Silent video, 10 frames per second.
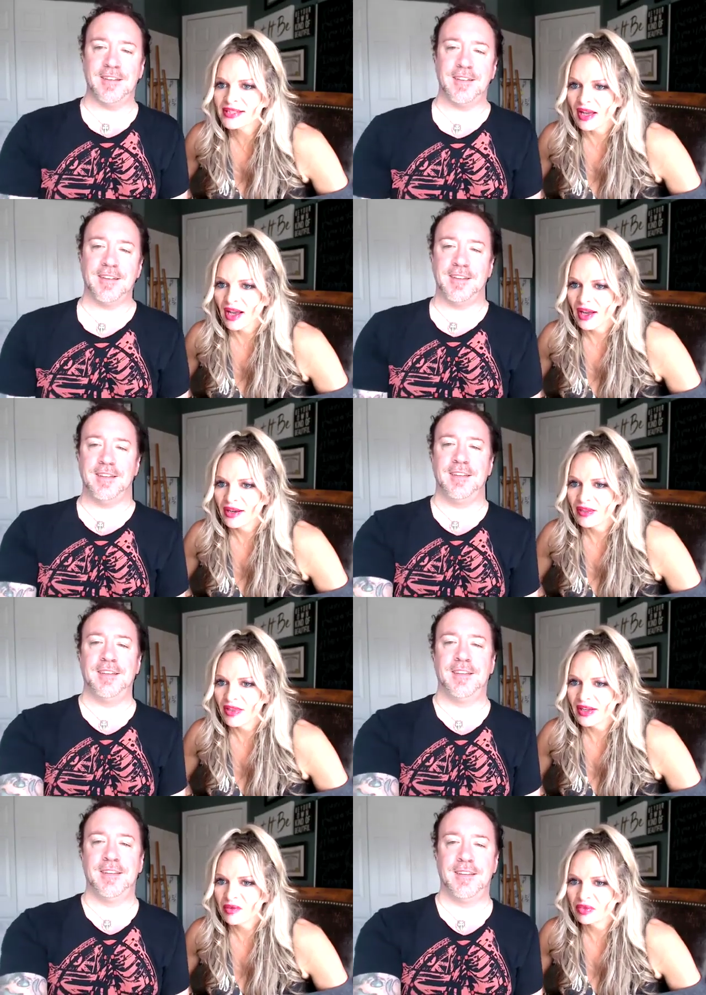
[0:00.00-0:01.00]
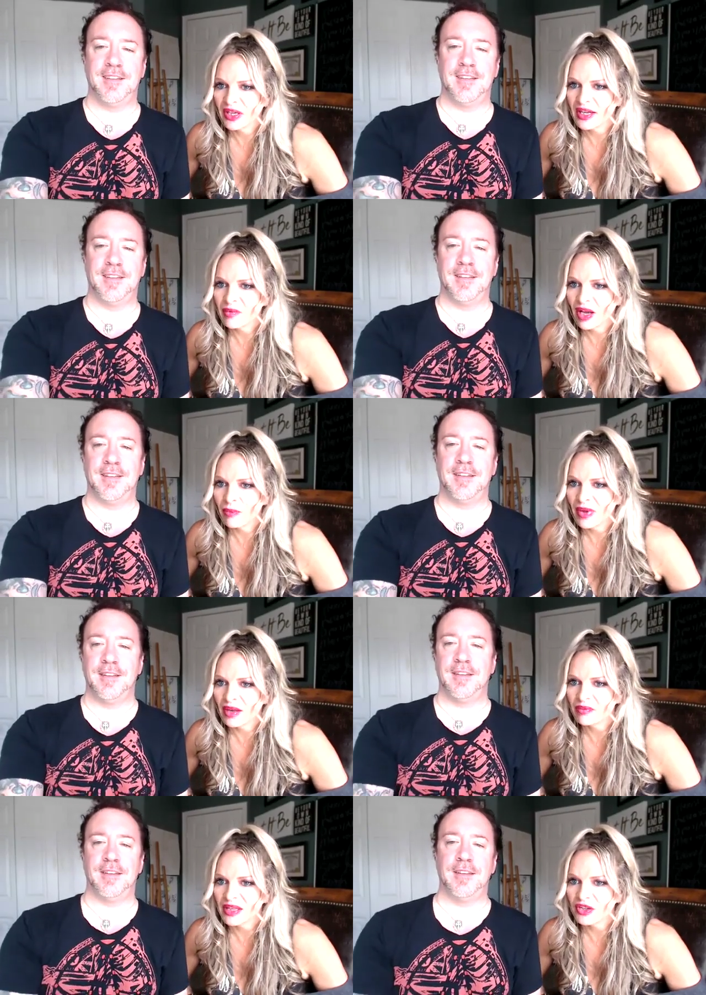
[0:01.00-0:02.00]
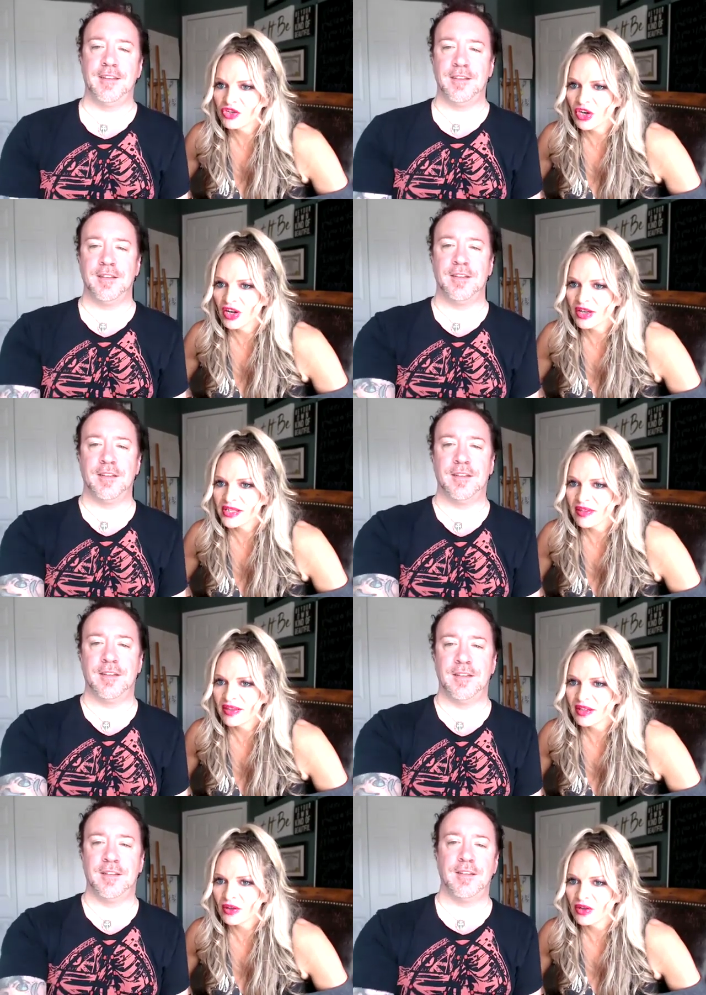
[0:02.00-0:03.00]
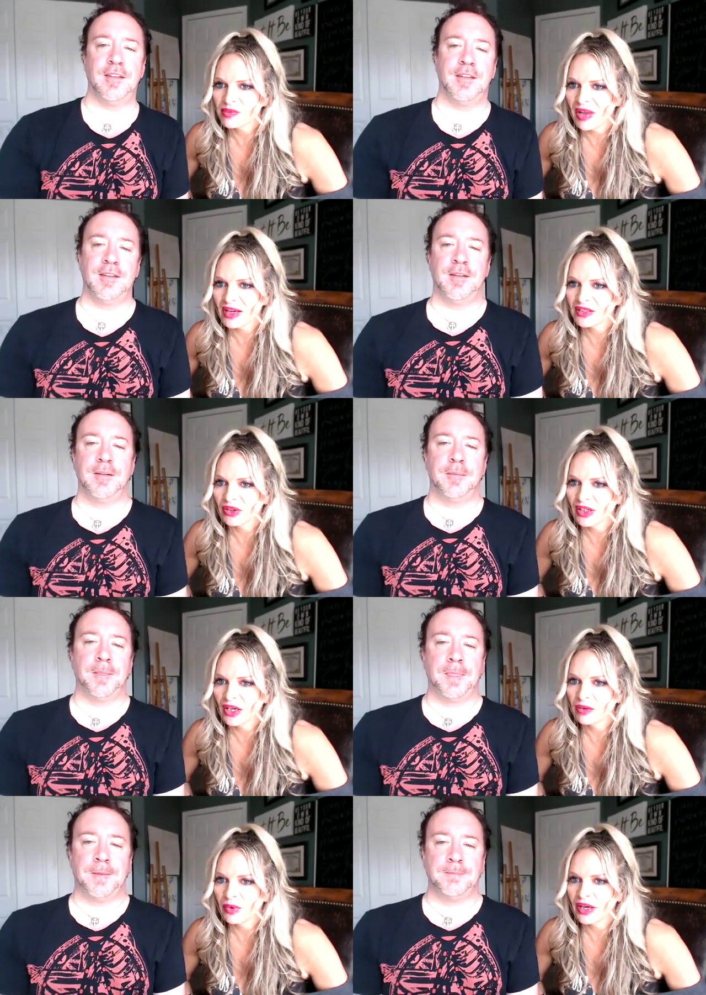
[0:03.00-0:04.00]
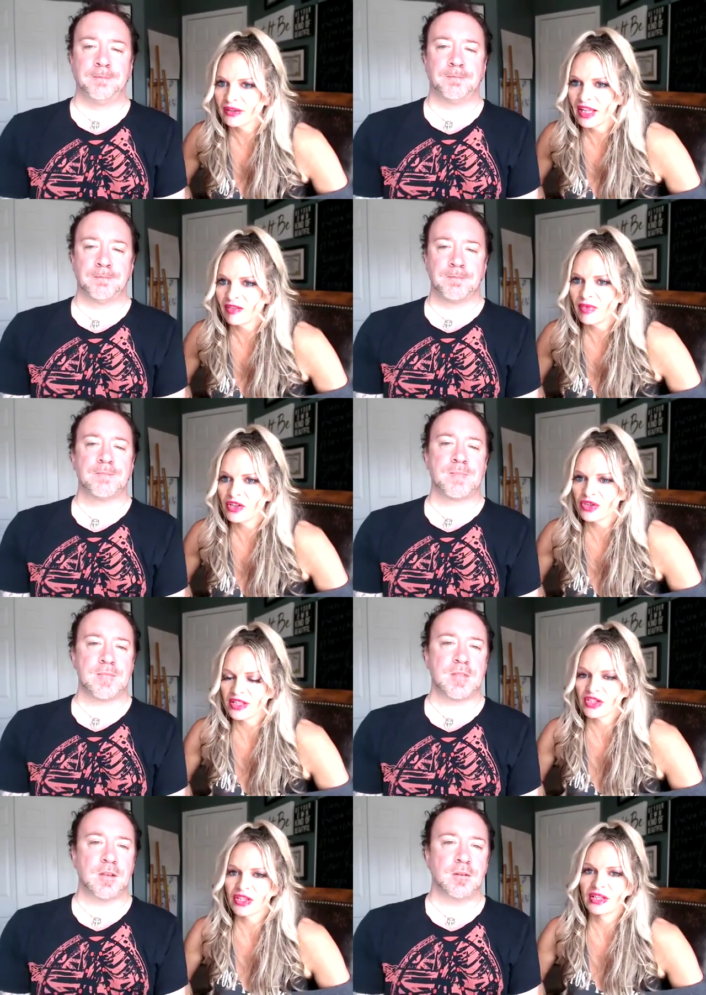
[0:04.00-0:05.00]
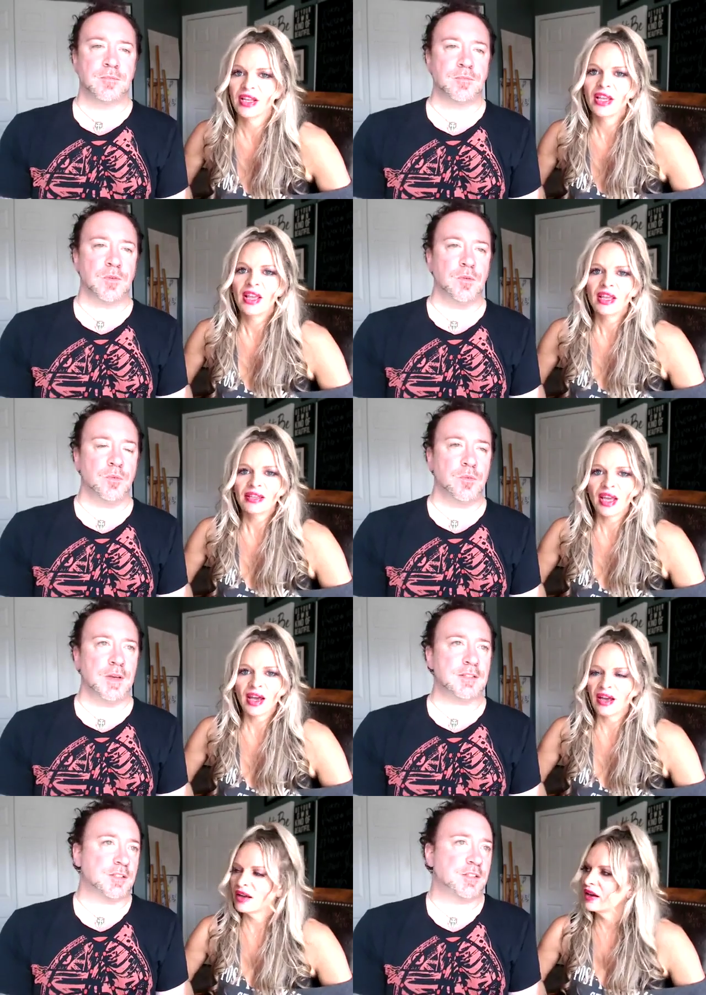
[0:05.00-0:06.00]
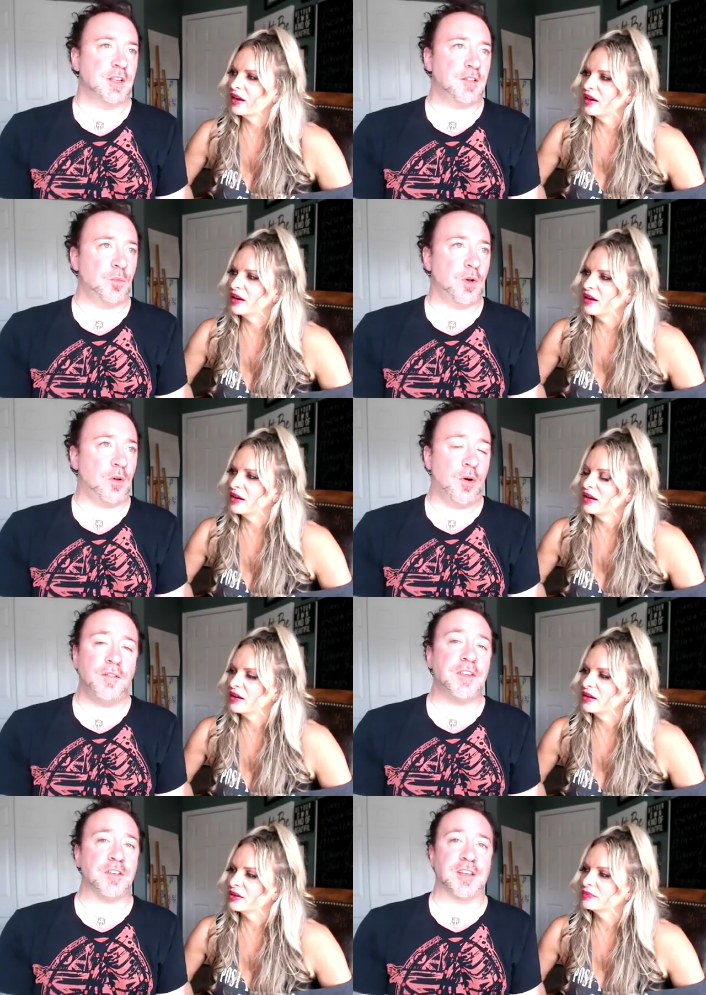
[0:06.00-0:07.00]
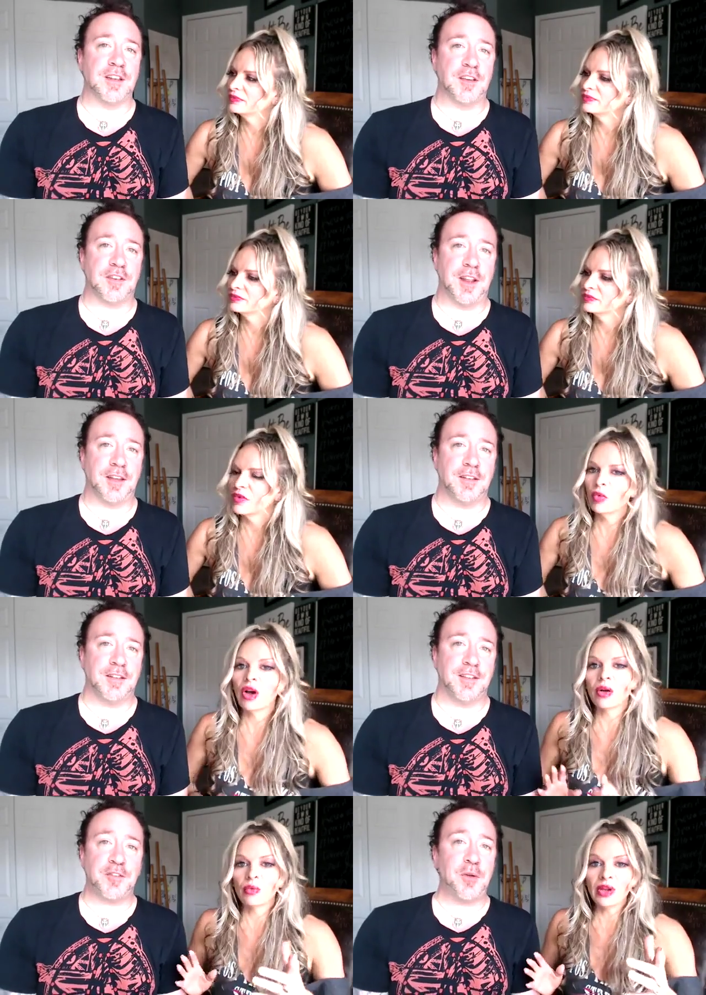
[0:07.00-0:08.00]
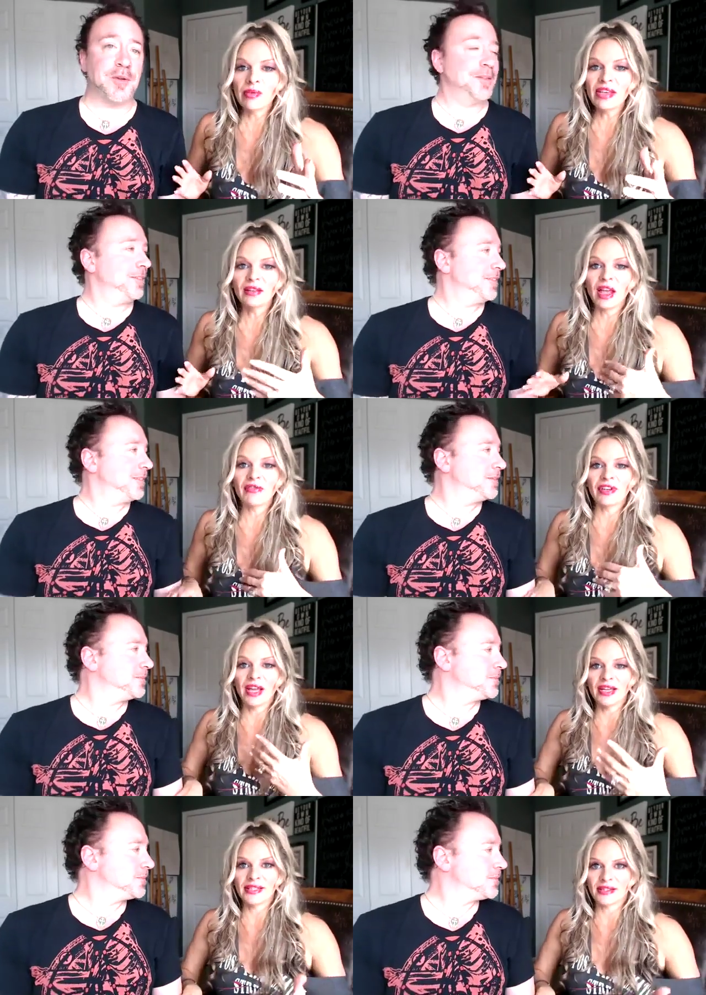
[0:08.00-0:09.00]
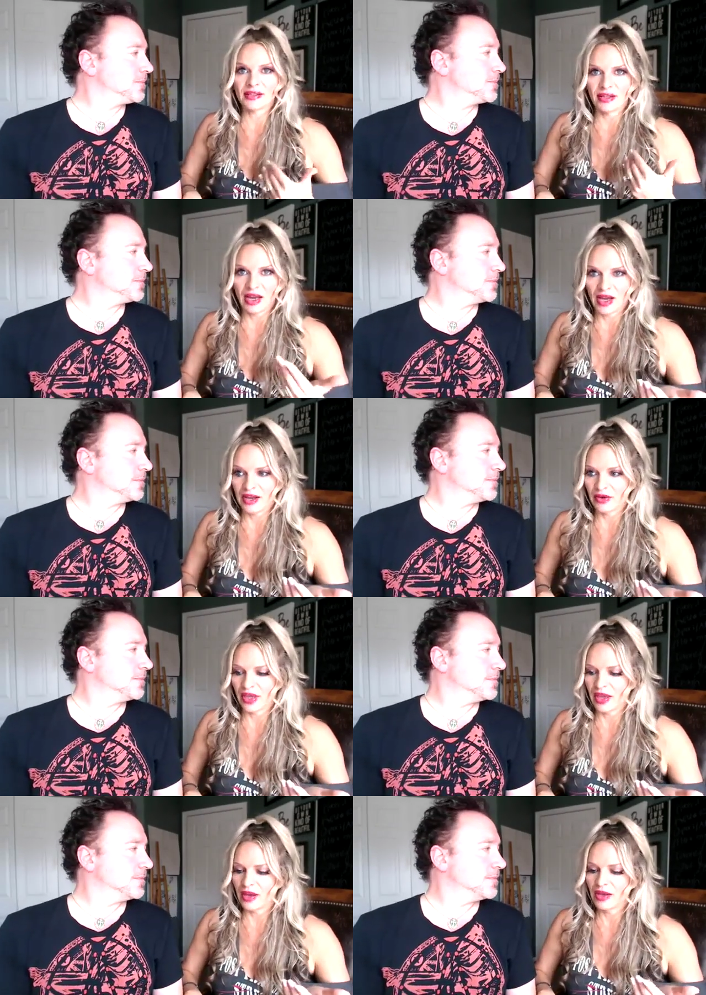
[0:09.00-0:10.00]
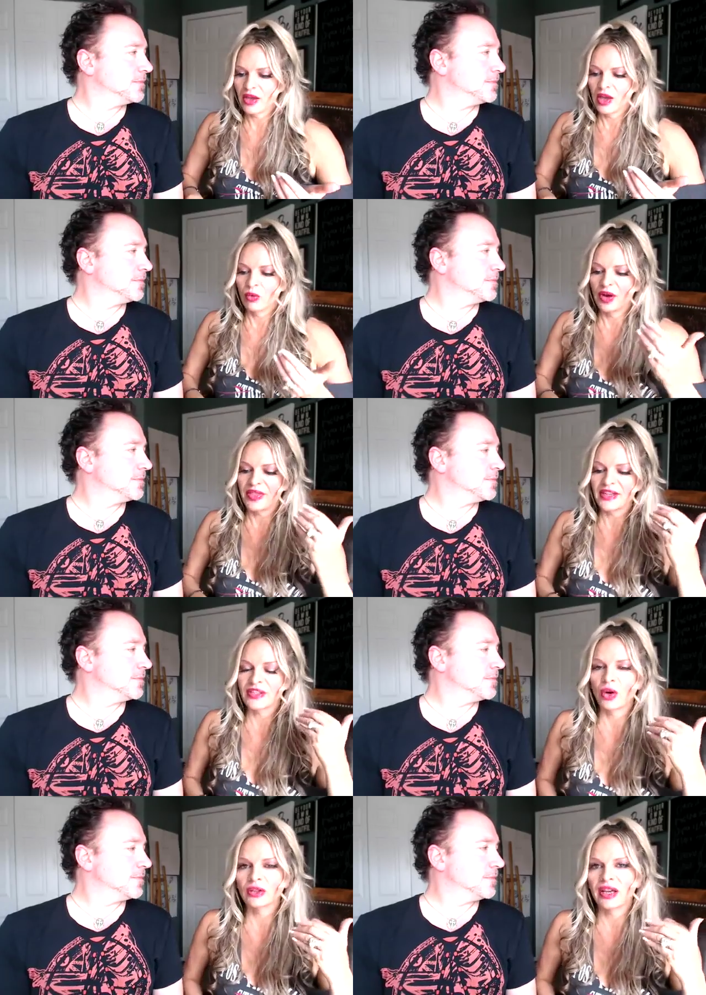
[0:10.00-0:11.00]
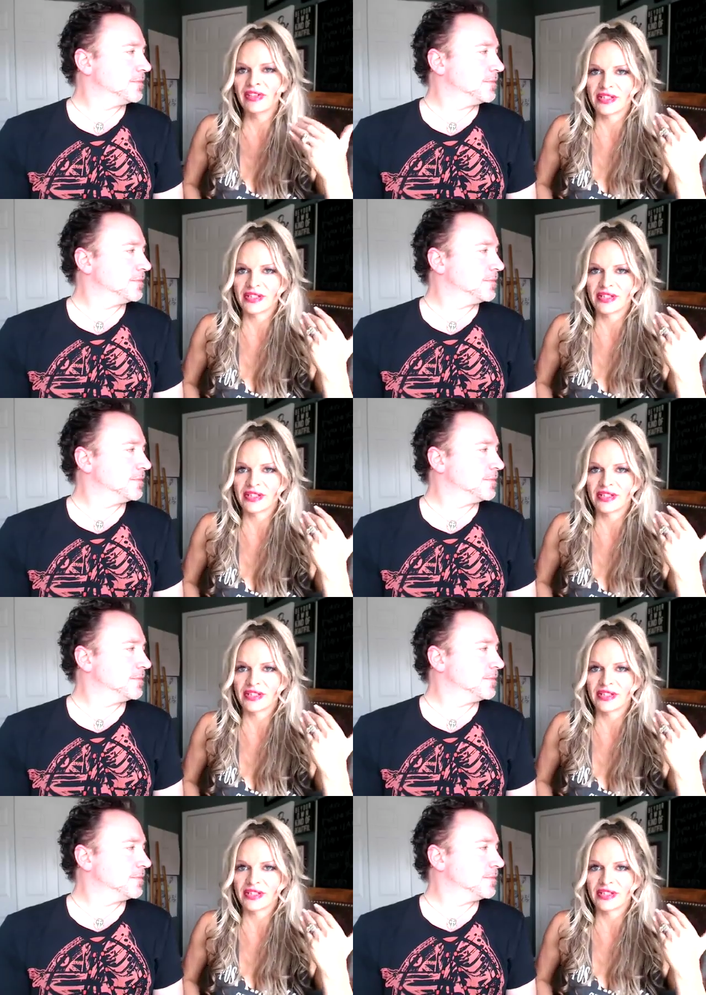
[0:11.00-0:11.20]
Speaker 1: guy and then they complain about men being jerks i think it goes back to our hardwired caveman tradition yeah
Speaker 2: it's it's well all this is conditioning well this women
Speaker 1: whole... love a nice guy okay what they don't love is a